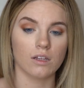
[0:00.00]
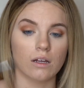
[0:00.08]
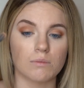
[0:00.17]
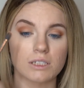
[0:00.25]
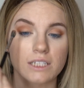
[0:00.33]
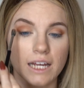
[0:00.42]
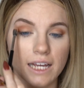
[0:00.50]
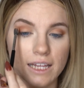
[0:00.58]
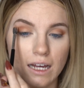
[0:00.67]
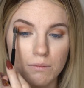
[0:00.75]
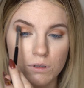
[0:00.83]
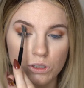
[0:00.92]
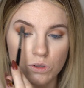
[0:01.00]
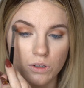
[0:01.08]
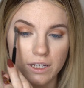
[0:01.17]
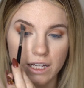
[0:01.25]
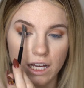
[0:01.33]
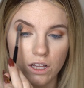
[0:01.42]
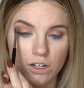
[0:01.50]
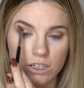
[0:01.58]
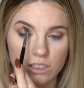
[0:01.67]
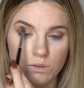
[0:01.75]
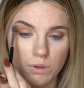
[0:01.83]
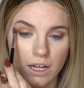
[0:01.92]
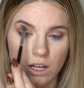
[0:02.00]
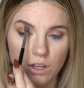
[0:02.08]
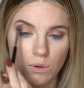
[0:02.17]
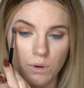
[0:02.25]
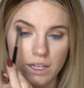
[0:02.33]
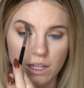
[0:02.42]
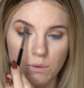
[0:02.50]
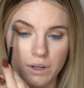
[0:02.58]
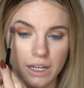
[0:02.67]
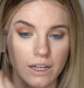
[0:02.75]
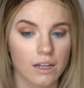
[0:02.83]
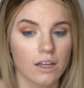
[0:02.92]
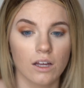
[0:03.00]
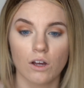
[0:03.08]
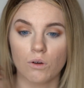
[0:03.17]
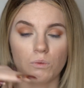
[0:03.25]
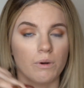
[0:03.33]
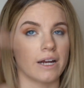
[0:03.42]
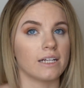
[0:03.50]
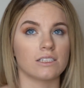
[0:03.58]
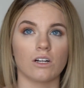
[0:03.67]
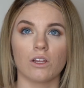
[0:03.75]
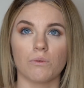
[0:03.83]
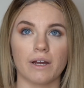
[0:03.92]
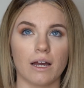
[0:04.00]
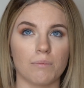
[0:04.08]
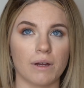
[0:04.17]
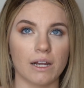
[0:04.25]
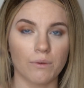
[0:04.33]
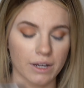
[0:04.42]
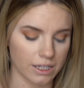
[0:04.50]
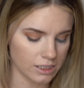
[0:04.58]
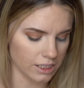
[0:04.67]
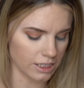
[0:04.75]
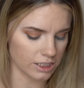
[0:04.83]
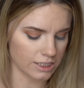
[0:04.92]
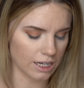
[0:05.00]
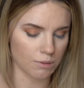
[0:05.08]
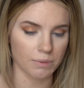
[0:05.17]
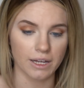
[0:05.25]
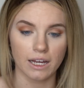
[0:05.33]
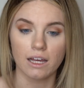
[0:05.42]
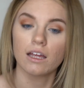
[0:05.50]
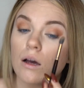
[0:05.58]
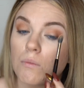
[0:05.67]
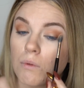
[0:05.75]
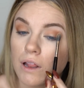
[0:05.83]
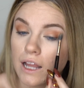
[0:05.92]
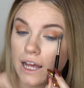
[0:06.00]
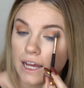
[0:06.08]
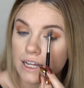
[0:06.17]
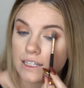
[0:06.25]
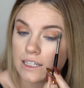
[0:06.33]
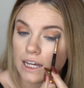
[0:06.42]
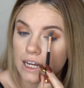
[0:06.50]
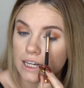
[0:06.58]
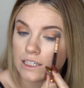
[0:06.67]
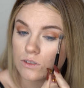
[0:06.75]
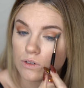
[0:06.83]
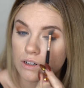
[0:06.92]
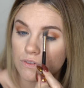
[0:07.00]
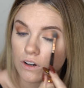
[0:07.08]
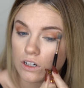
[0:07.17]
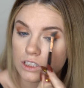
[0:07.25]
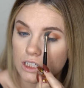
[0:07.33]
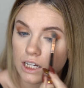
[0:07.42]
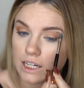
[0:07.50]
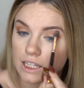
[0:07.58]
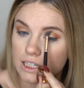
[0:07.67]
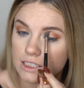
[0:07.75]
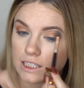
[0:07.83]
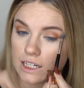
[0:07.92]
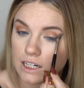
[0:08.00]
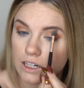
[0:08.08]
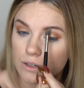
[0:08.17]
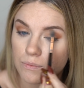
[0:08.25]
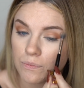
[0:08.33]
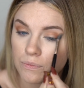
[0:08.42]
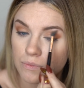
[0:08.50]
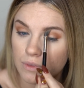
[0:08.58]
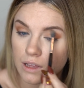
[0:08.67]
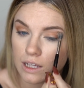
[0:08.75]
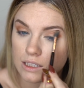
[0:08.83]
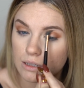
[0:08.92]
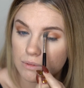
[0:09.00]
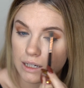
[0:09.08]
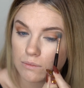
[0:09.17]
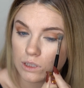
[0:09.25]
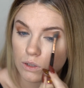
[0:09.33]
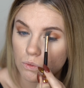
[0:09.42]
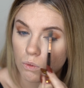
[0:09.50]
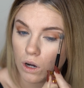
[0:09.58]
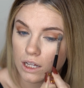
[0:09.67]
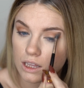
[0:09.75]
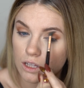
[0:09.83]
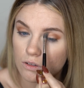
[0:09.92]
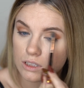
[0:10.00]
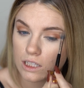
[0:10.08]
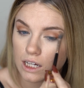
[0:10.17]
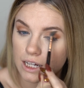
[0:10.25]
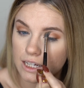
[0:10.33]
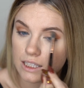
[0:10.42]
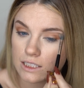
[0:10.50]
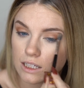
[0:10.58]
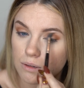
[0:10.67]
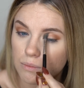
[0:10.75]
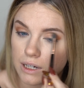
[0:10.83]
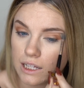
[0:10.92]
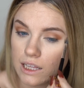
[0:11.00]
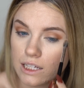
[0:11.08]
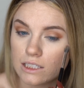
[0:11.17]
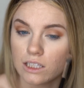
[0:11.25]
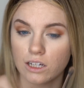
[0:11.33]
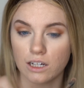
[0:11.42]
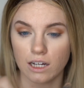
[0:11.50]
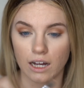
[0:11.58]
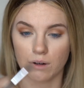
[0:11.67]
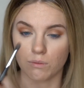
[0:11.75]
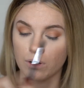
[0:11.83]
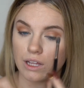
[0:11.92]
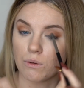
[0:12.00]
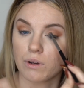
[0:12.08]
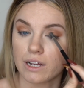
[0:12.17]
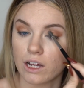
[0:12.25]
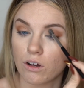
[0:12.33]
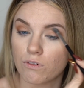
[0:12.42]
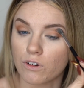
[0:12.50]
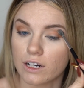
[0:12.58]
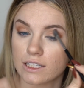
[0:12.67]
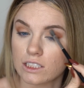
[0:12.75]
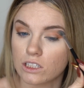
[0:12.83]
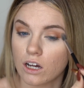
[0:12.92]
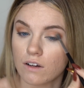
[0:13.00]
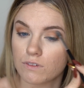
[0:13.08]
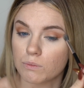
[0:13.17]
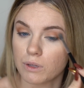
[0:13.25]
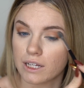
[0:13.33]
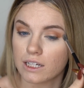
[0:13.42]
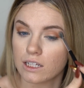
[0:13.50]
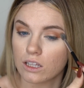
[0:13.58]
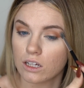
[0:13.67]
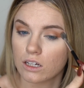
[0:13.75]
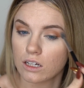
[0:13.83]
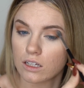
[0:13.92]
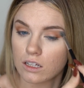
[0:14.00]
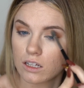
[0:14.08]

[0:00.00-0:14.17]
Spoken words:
I'm just taking that patchouli color as well, the one that we raised all the way up anyways, and just helping blend any sort of harsh line that is there. Sometimes you want those lines, but in this look, I really want to go for a soft blended look.